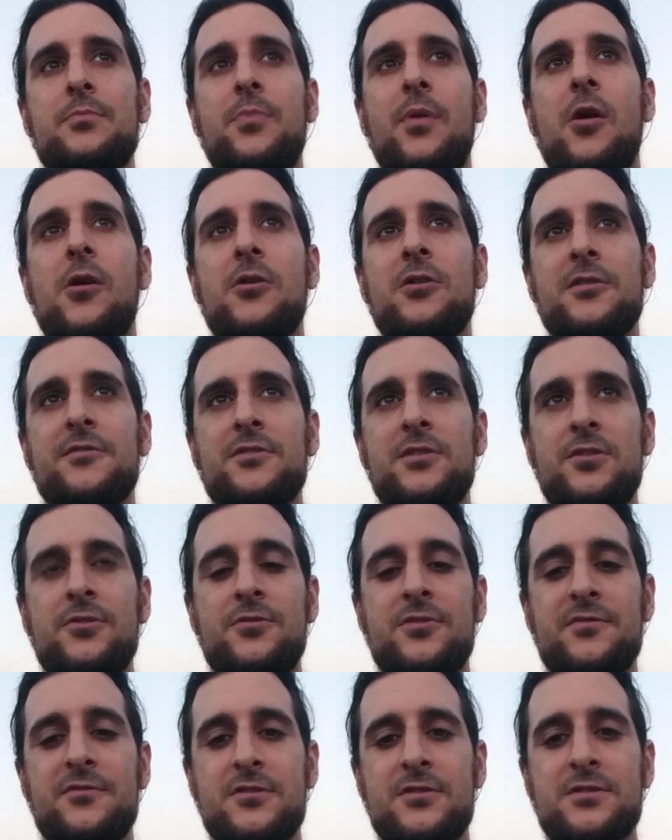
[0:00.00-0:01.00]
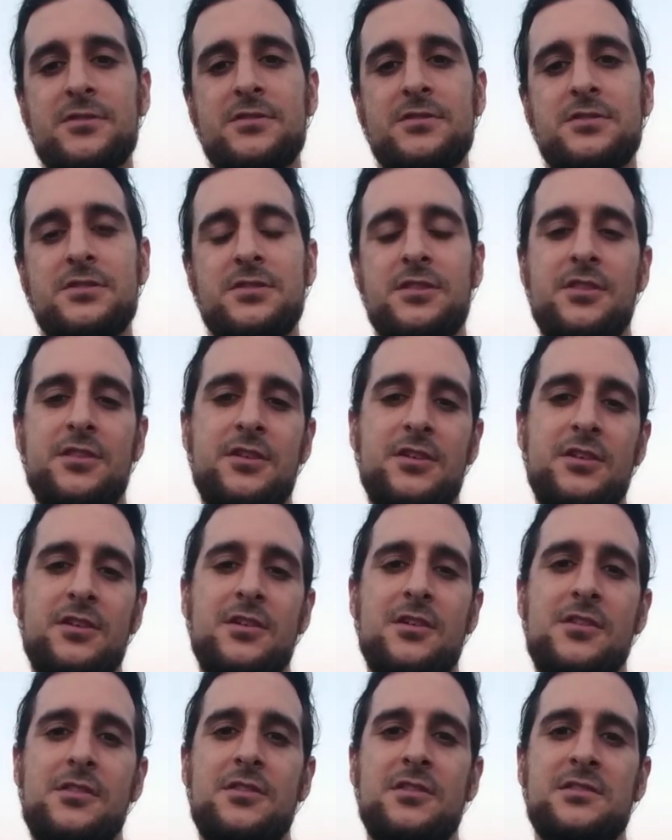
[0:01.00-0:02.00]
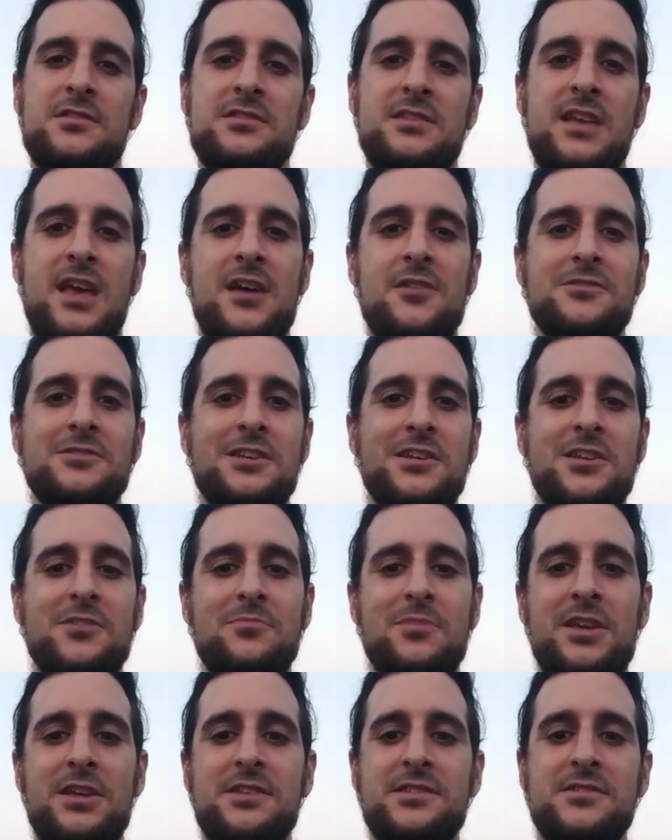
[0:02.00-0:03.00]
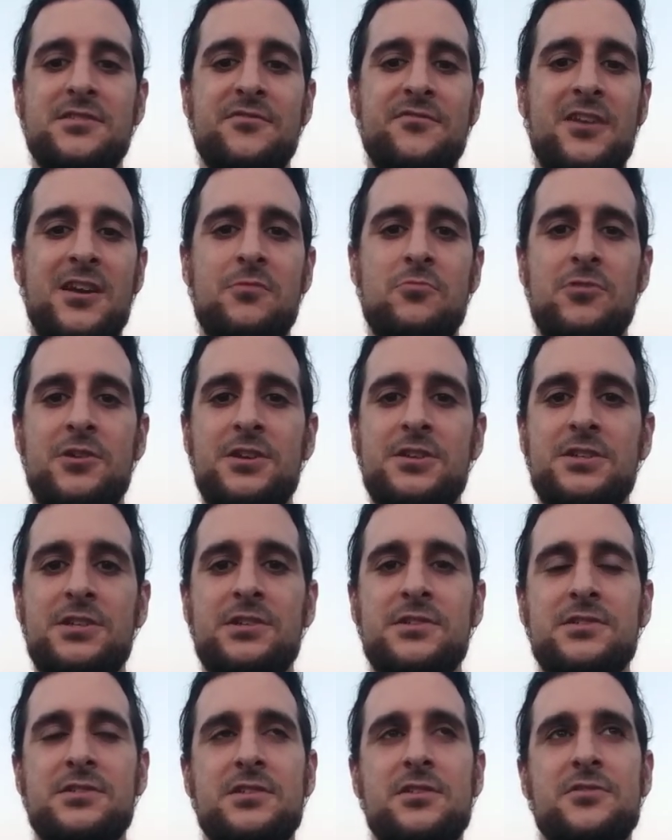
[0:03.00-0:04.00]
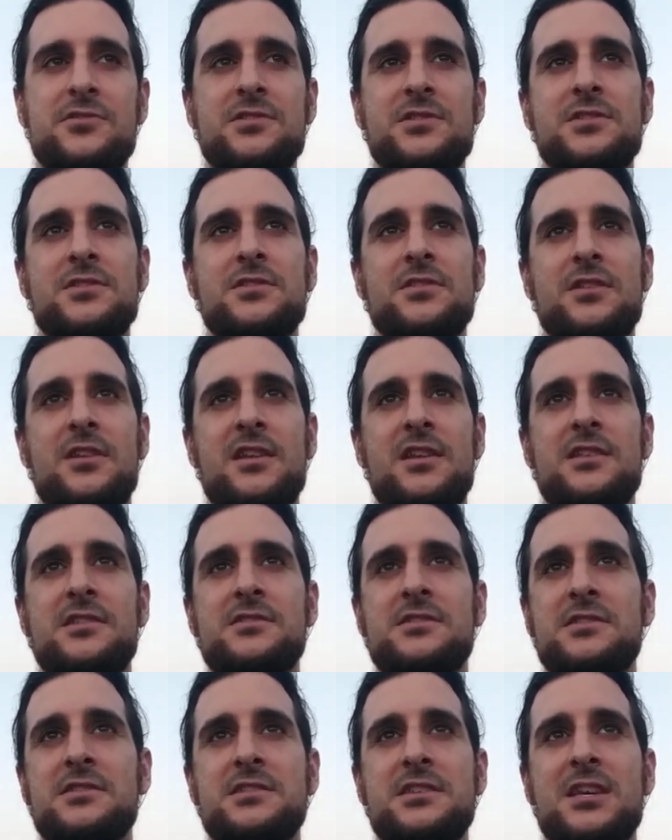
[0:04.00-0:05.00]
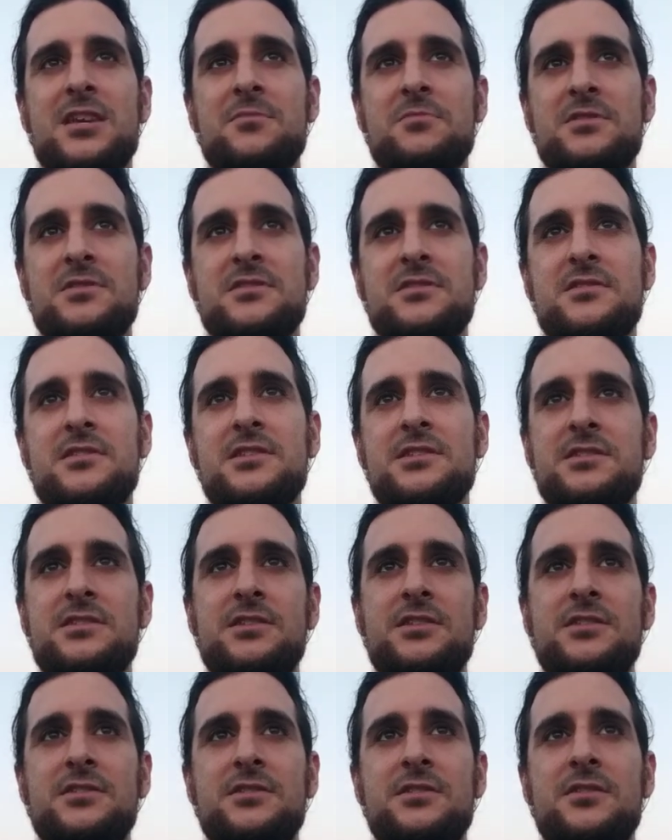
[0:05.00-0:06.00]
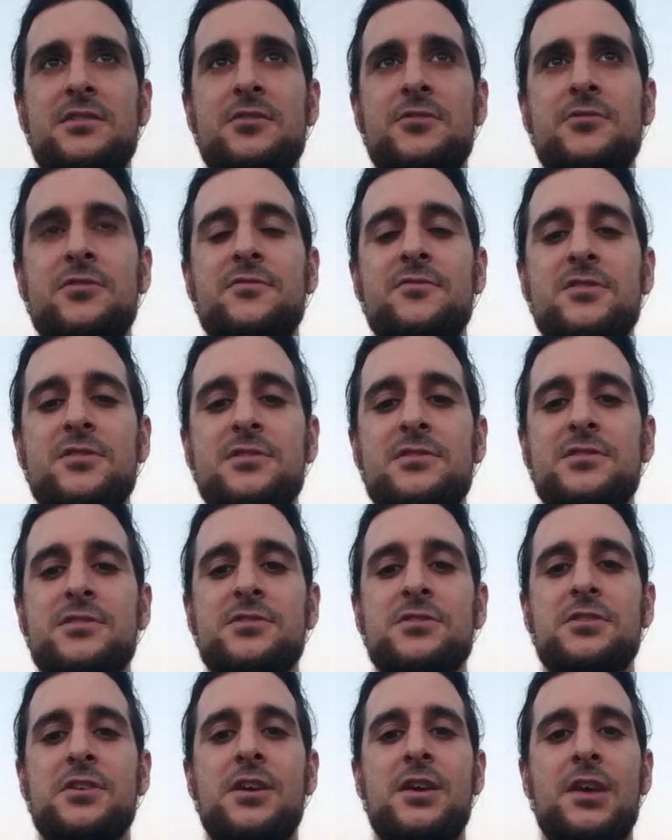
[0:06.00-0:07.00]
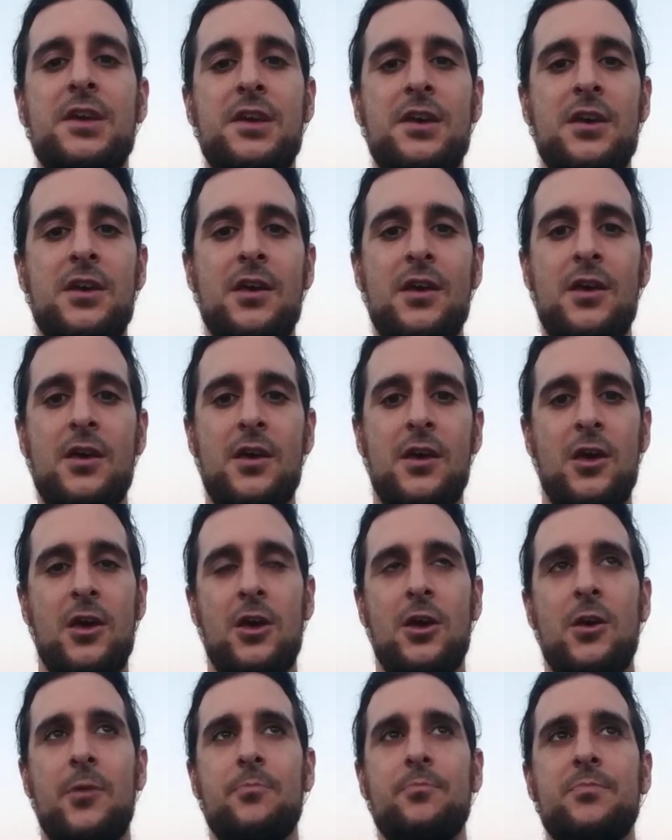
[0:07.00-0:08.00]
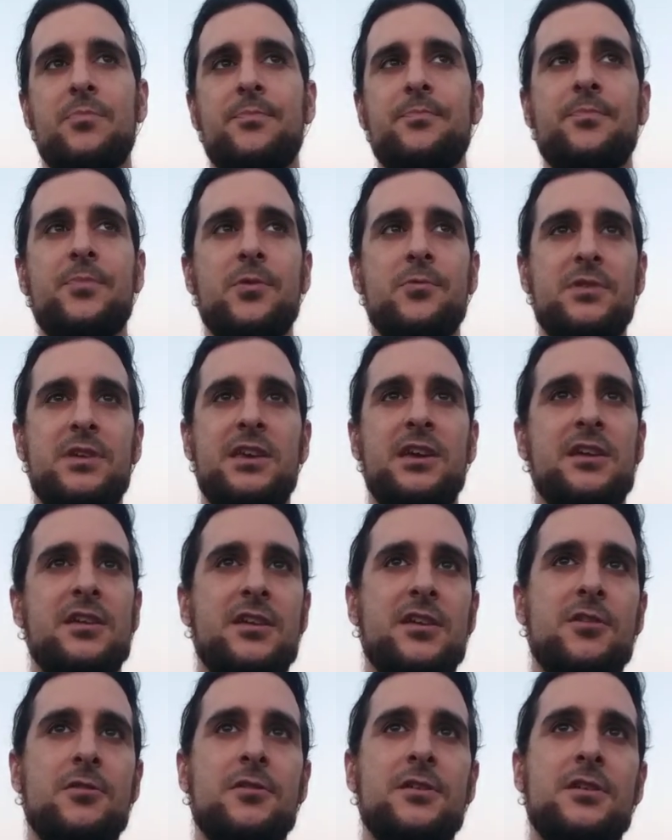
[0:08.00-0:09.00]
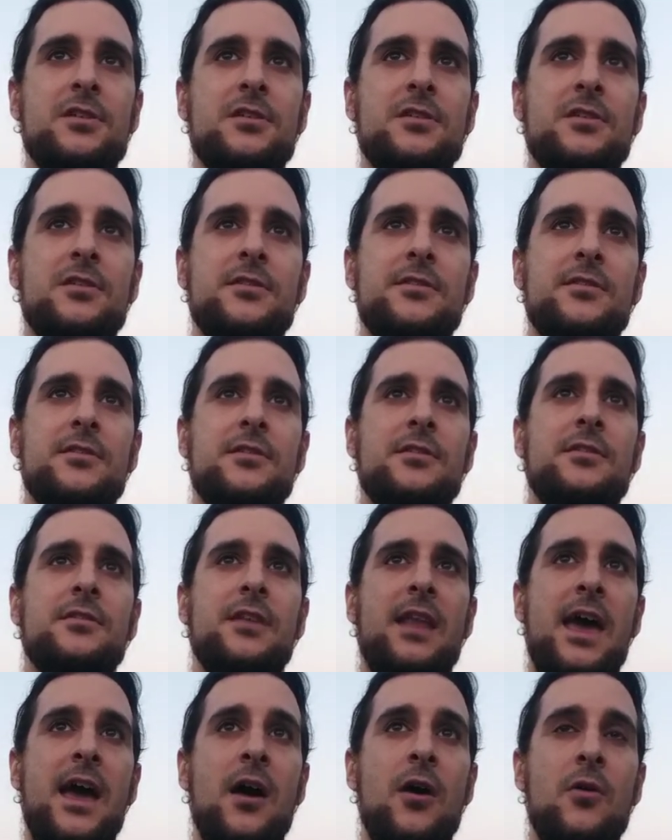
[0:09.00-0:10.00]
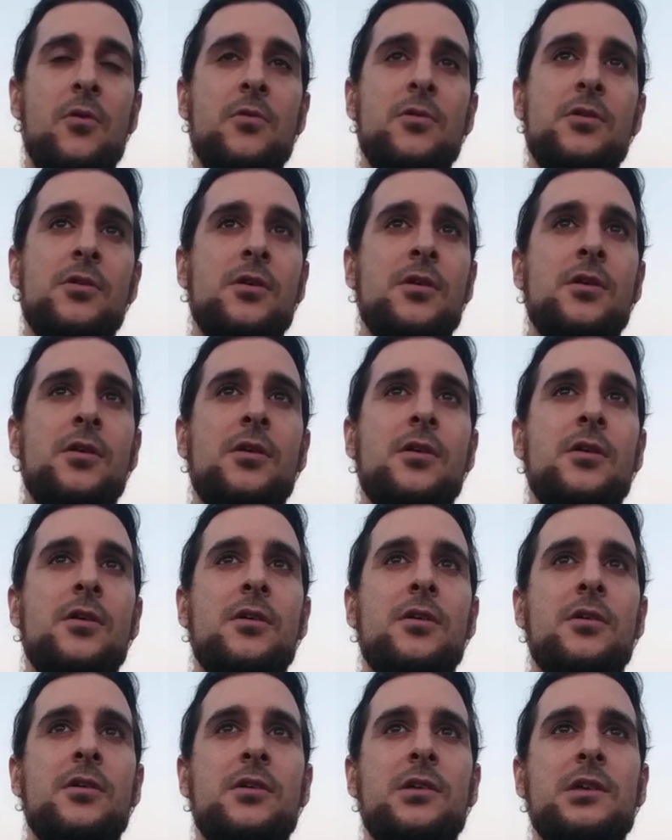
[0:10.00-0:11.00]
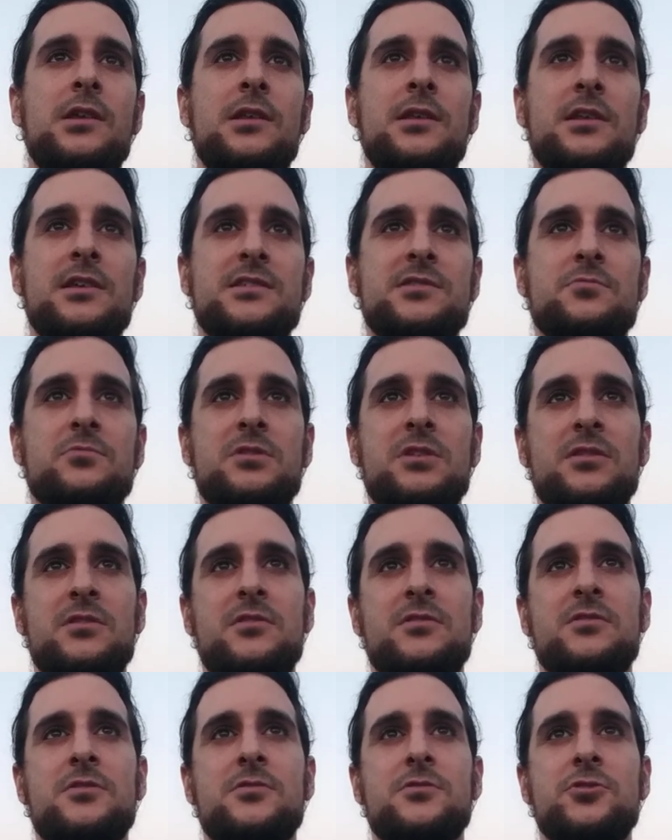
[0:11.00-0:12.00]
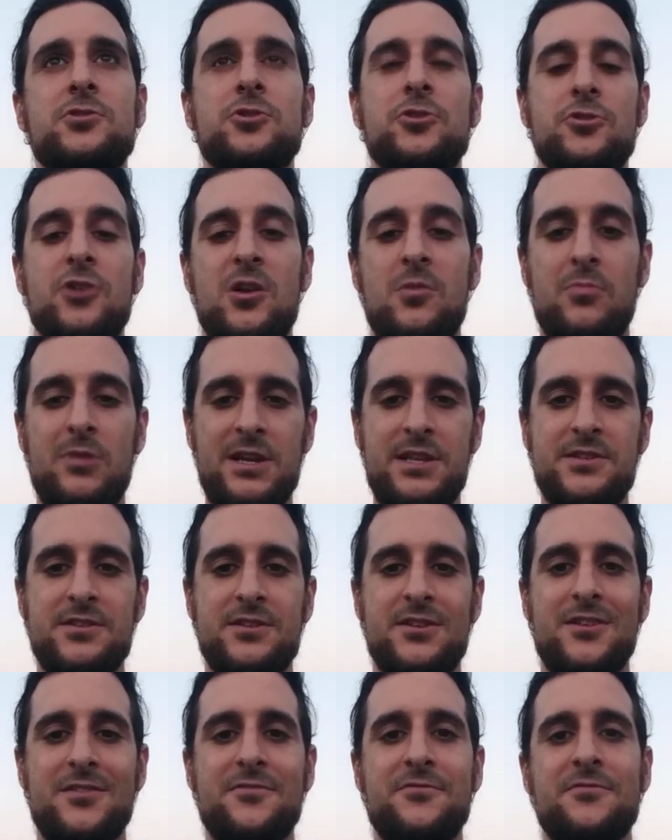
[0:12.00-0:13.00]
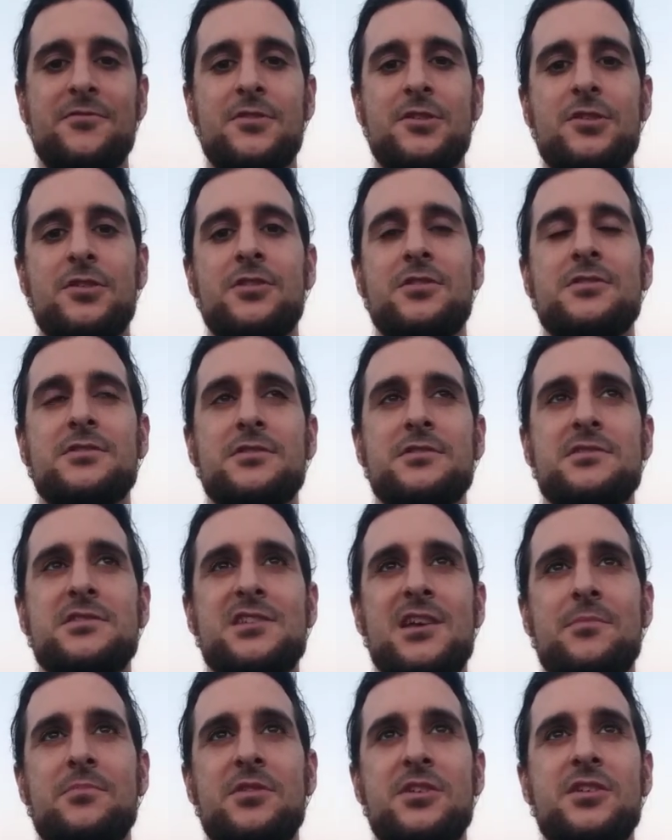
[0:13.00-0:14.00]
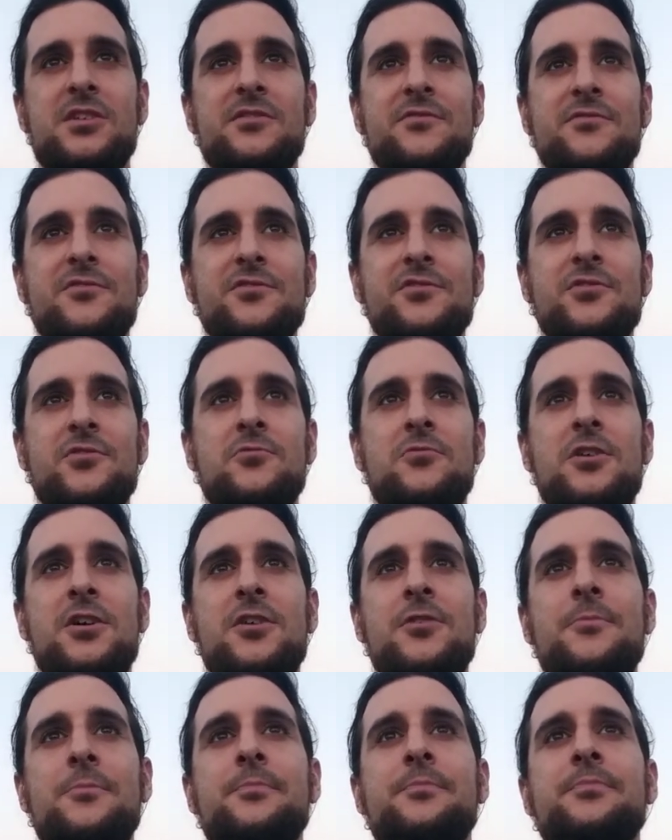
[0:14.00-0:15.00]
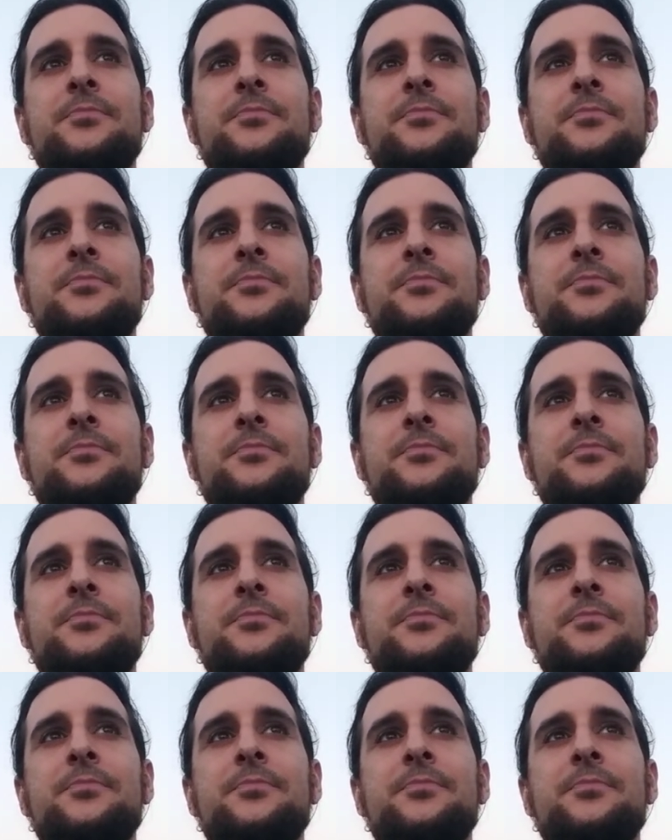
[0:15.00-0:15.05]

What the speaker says: part of the universe. The sounds that it makes, the vibrations, it's the same as listening to the universe. But we can't hear it now unless we turn our brains off. Stop thinking for a little while.